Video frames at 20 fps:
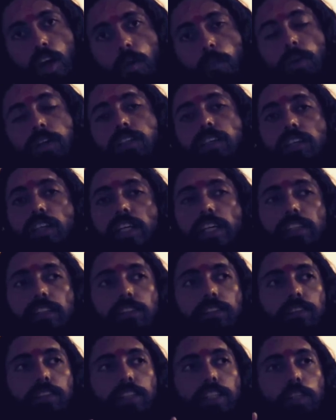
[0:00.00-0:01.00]
But let
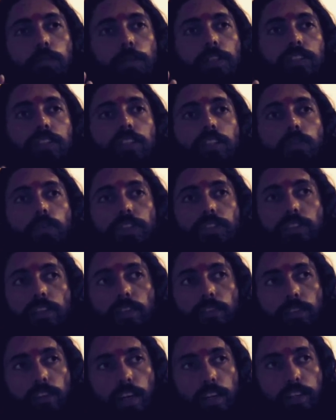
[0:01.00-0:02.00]
it be a
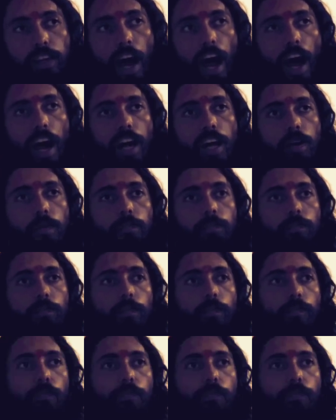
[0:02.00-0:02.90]
situation that I am